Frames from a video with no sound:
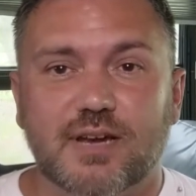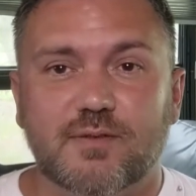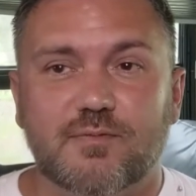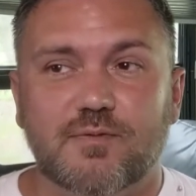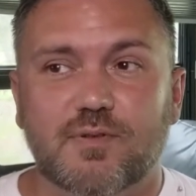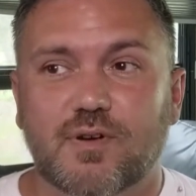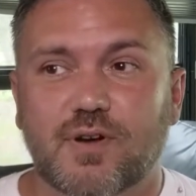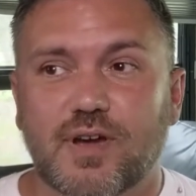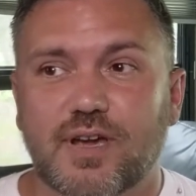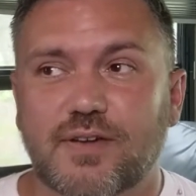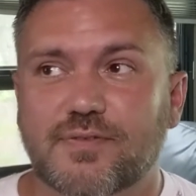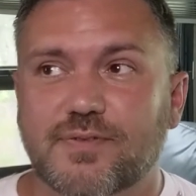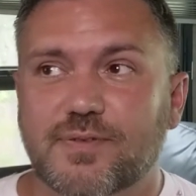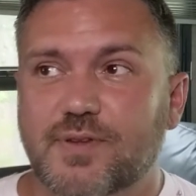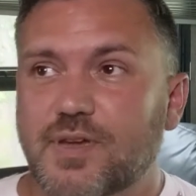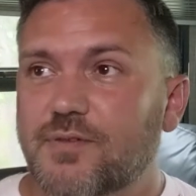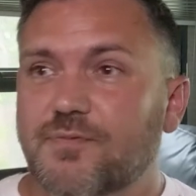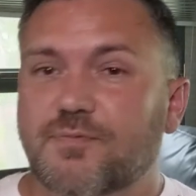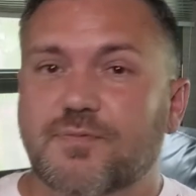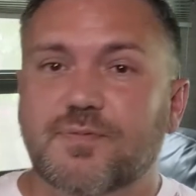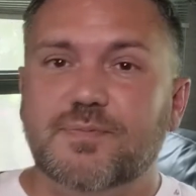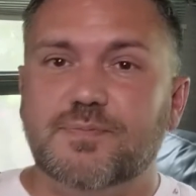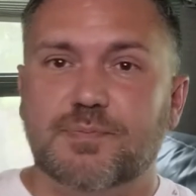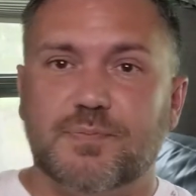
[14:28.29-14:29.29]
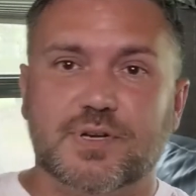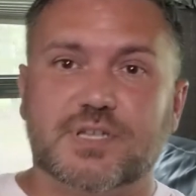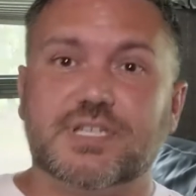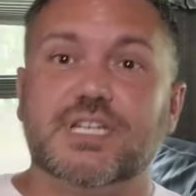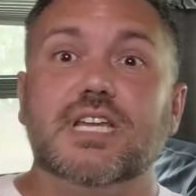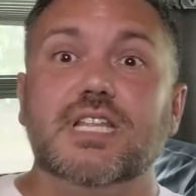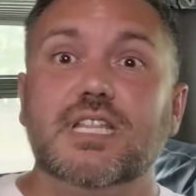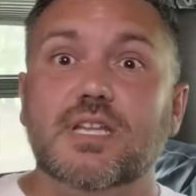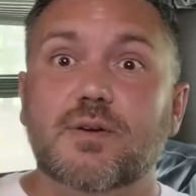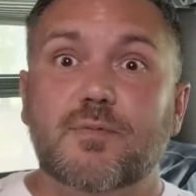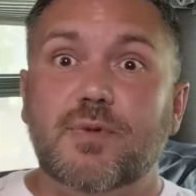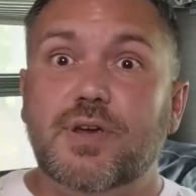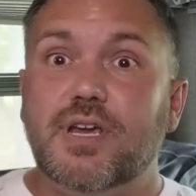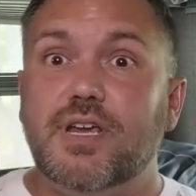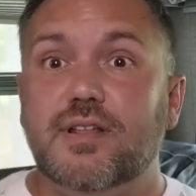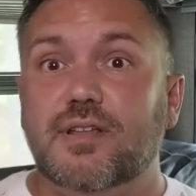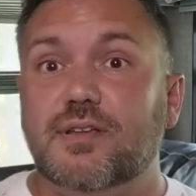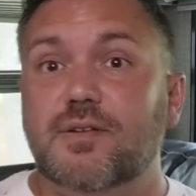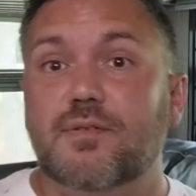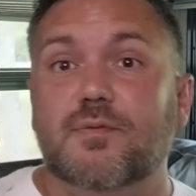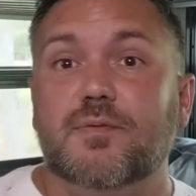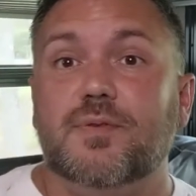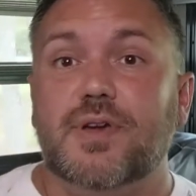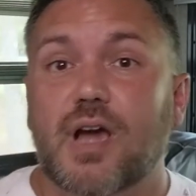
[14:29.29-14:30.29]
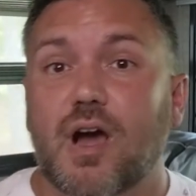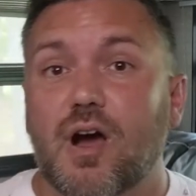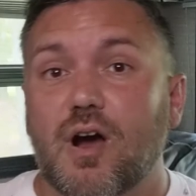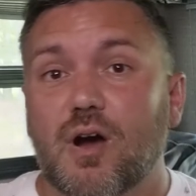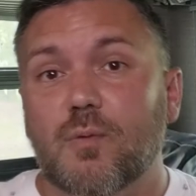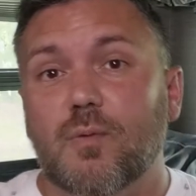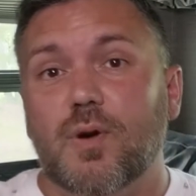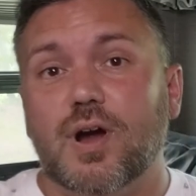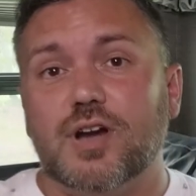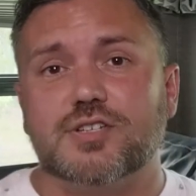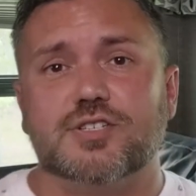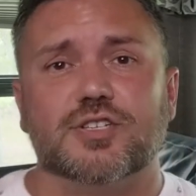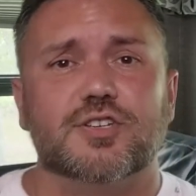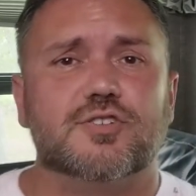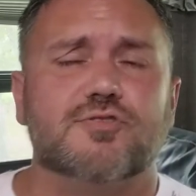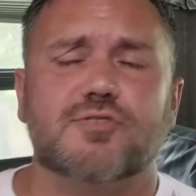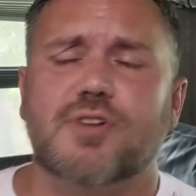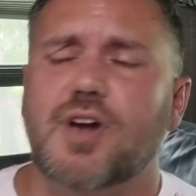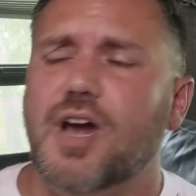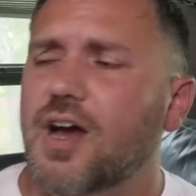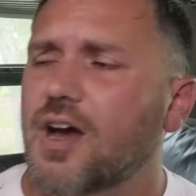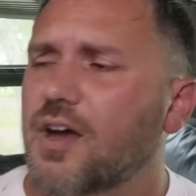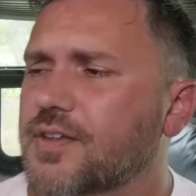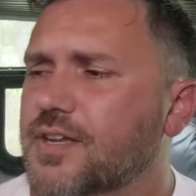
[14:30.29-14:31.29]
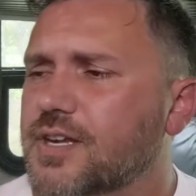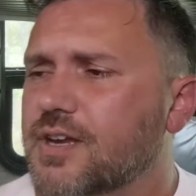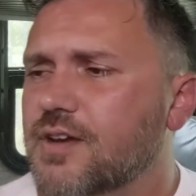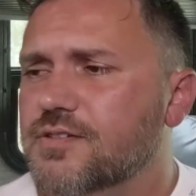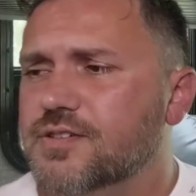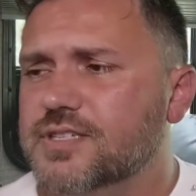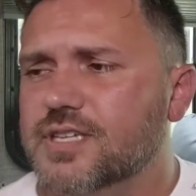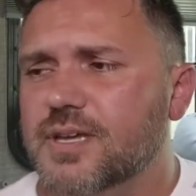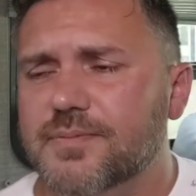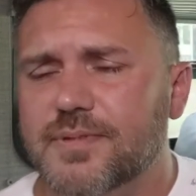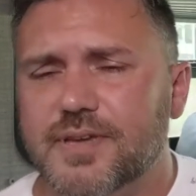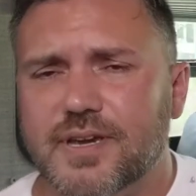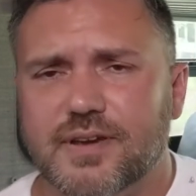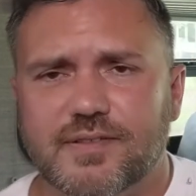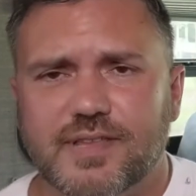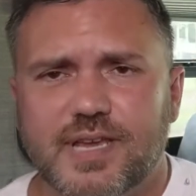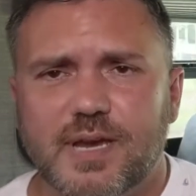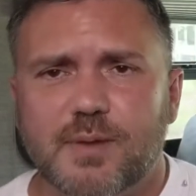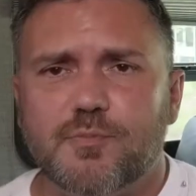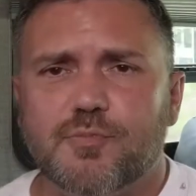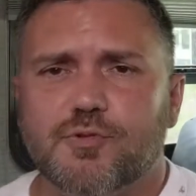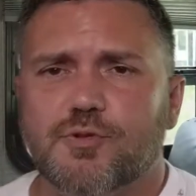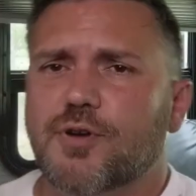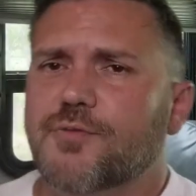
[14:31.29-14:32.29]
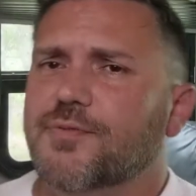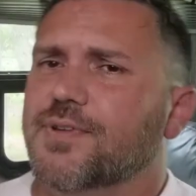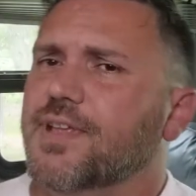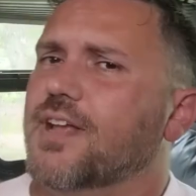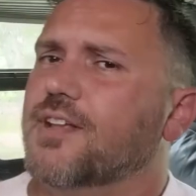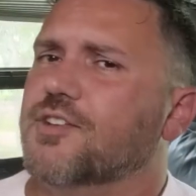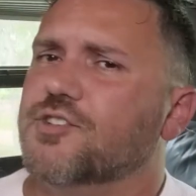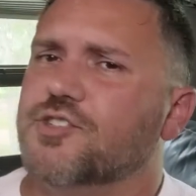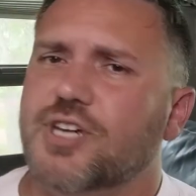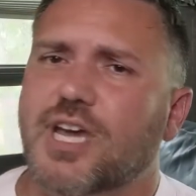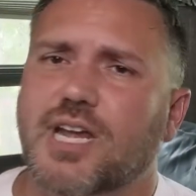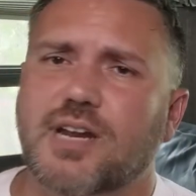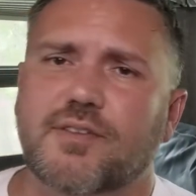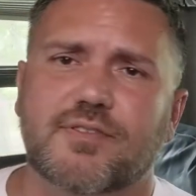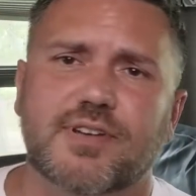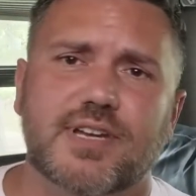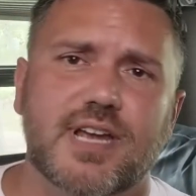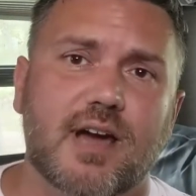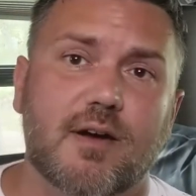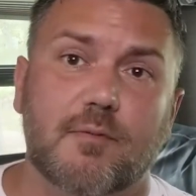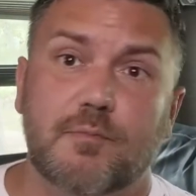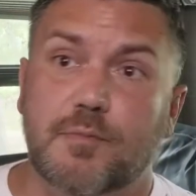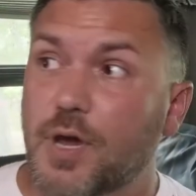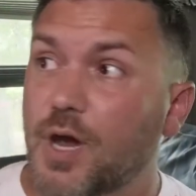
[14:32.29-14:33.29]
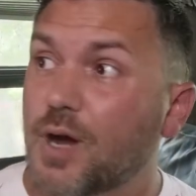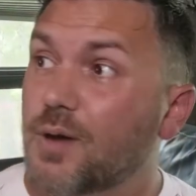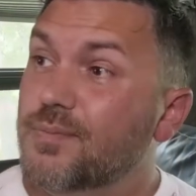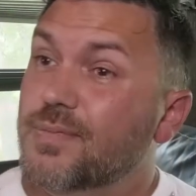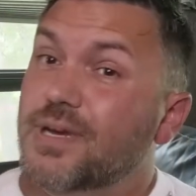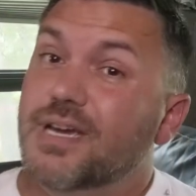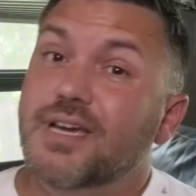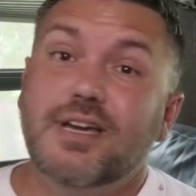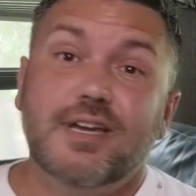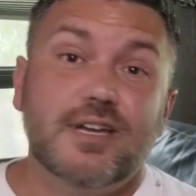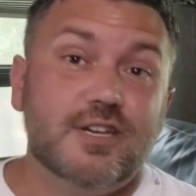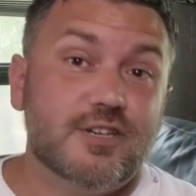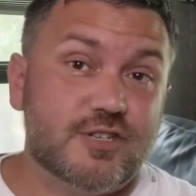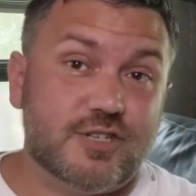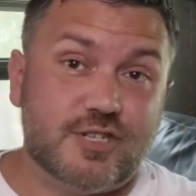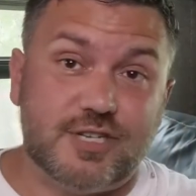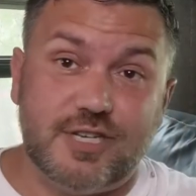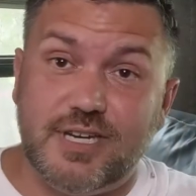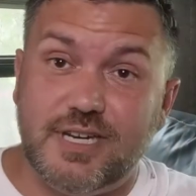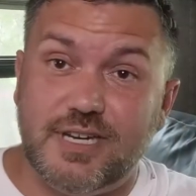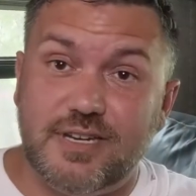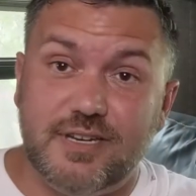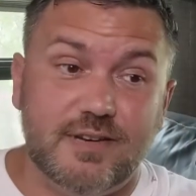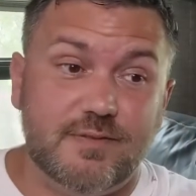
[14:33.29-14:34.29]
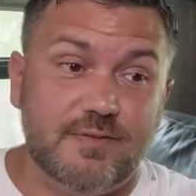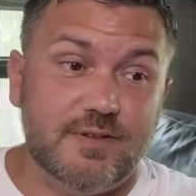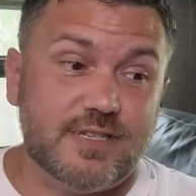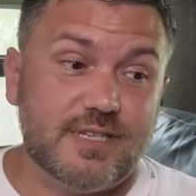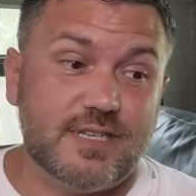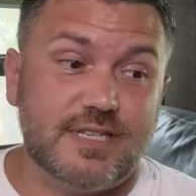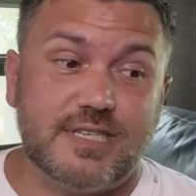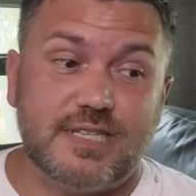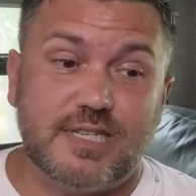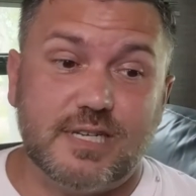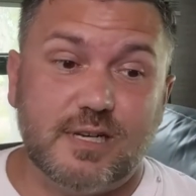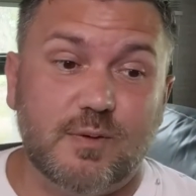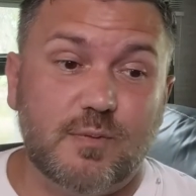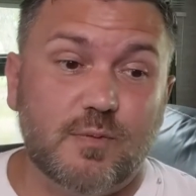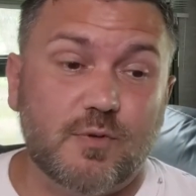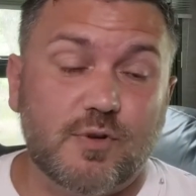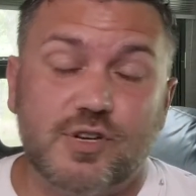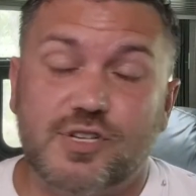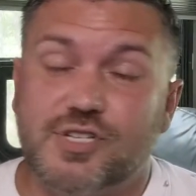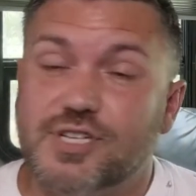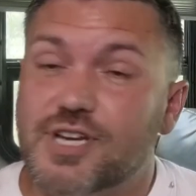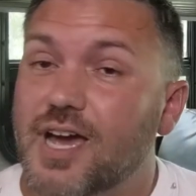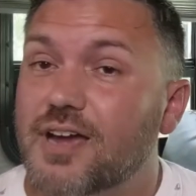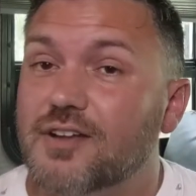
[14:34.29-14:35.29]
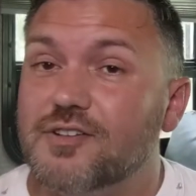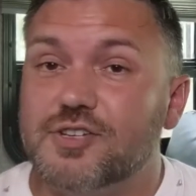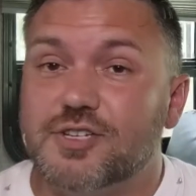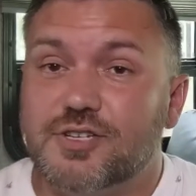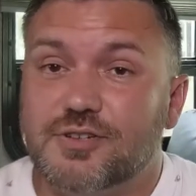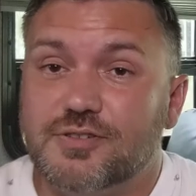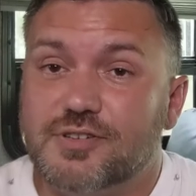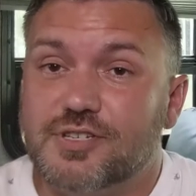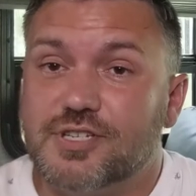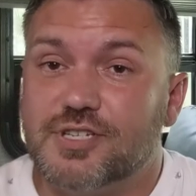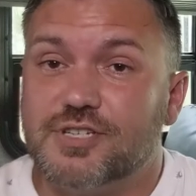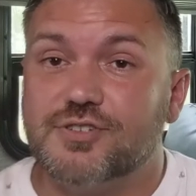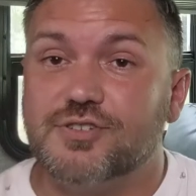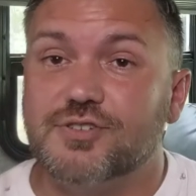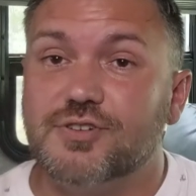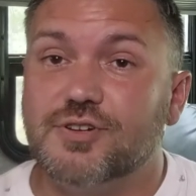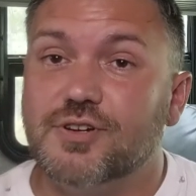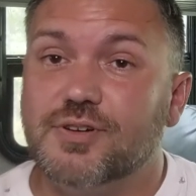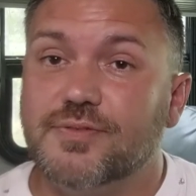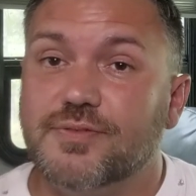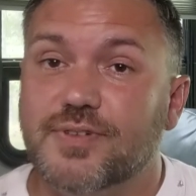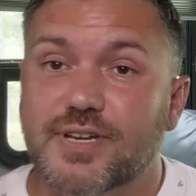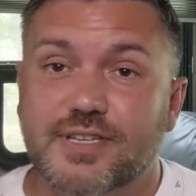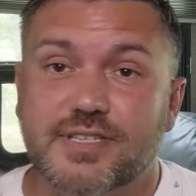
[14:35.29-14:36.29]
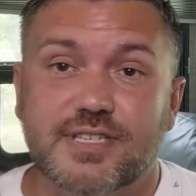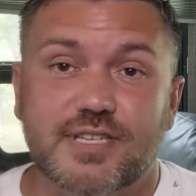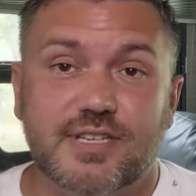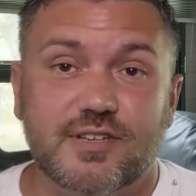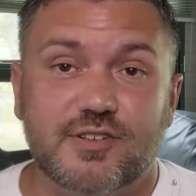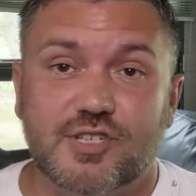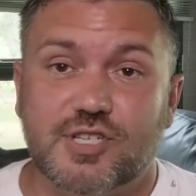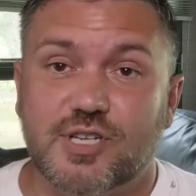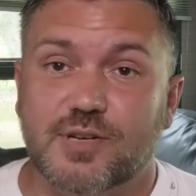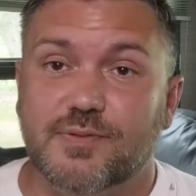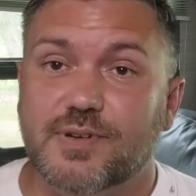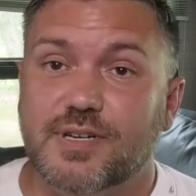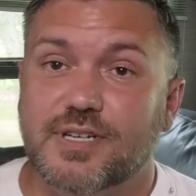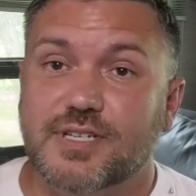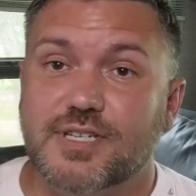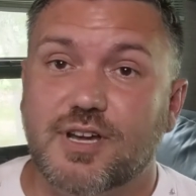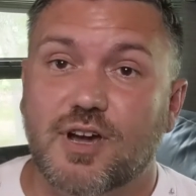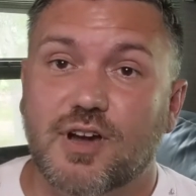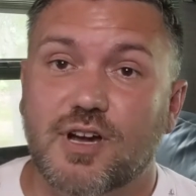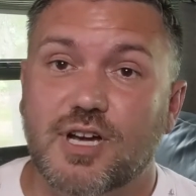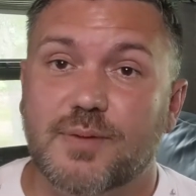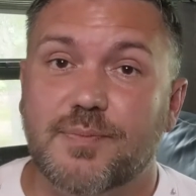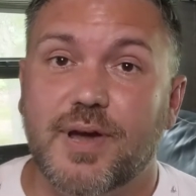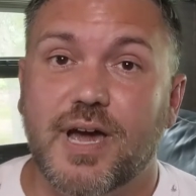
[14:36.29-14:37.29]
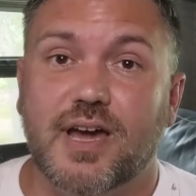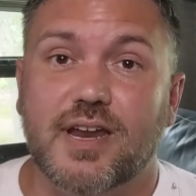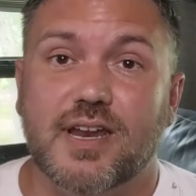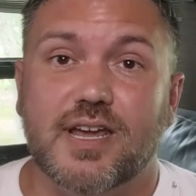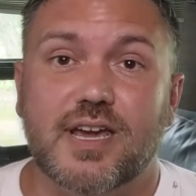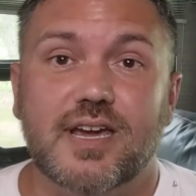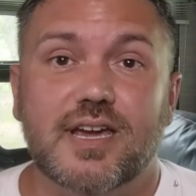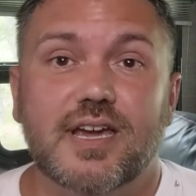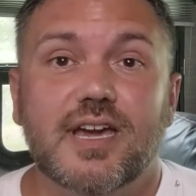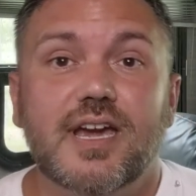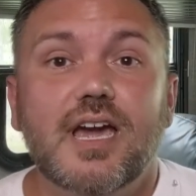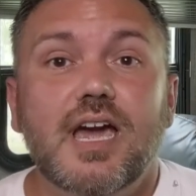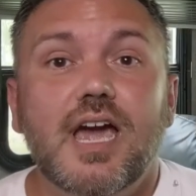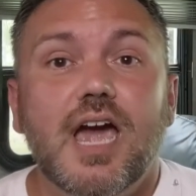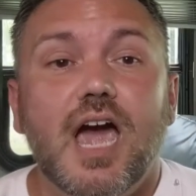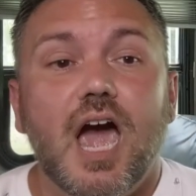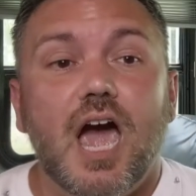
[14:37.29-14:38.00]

Like, well, if, if pretend that we we all watch the trial that goes up there, they prove without a shadow of a doubt, nope, she it was a stillborn child and she was just nervous. You know, she didn't want to talk about it.